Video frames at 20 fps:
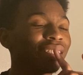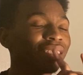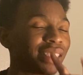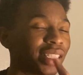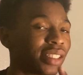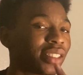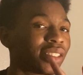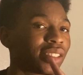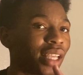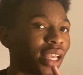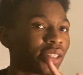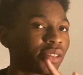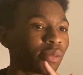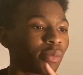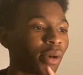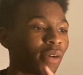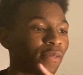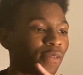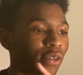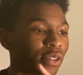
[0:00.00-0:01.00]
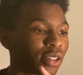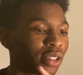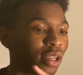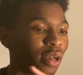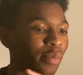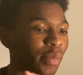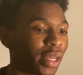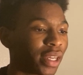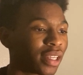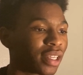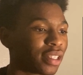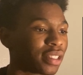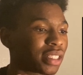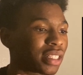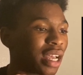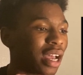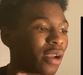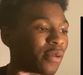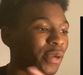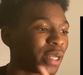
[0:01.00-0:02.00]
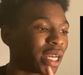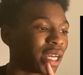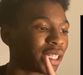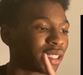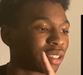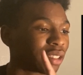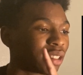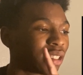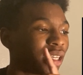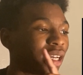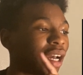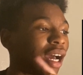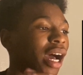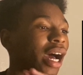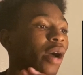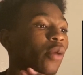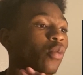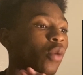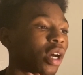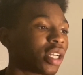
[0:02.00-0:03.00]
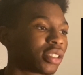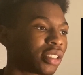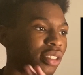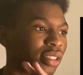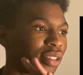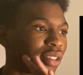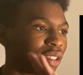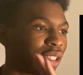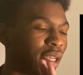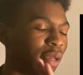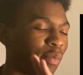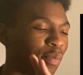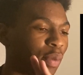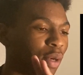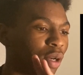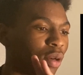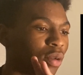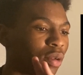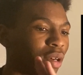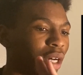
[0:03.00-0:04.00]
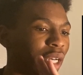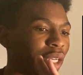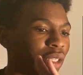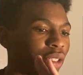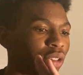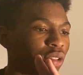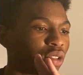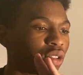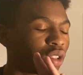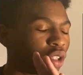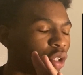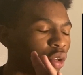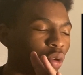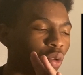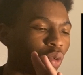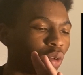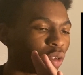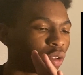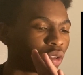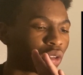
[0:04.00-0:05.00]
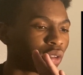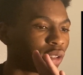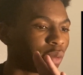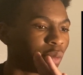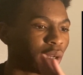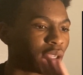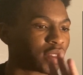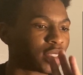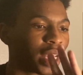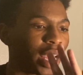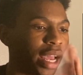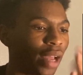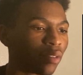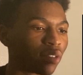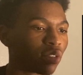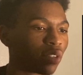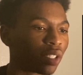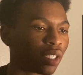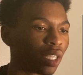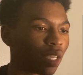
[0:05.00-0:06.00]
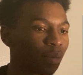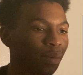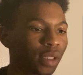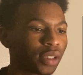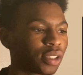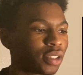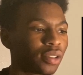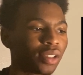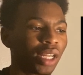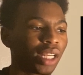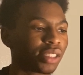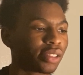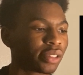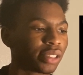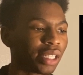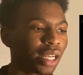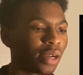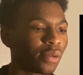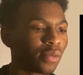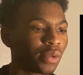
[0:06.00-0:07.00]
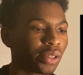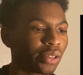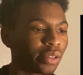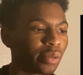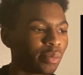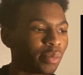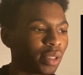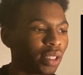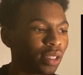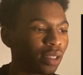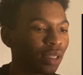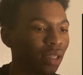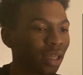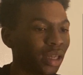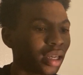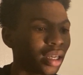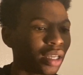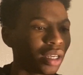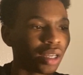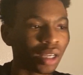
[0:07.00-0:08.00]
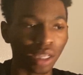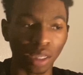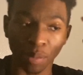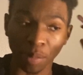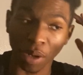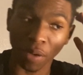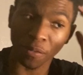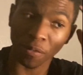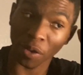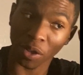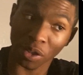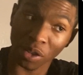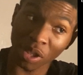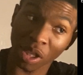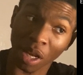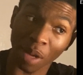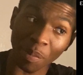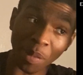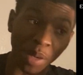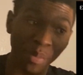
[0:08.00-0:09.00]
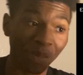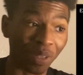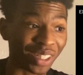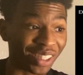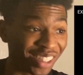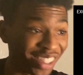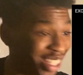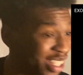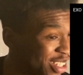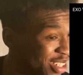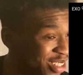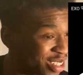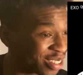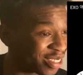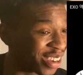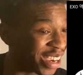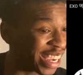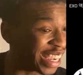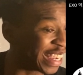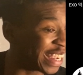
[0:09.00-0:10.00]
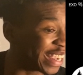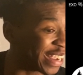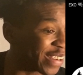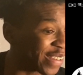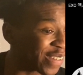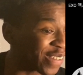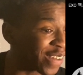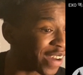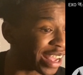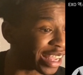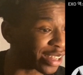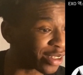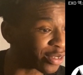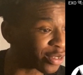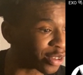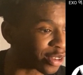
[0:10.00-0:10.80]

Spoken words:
this is actually my first comeback. Because I watched Tempo like 2 or 3 months after it came out. So that's not really me in my first comeback. But this right here, like,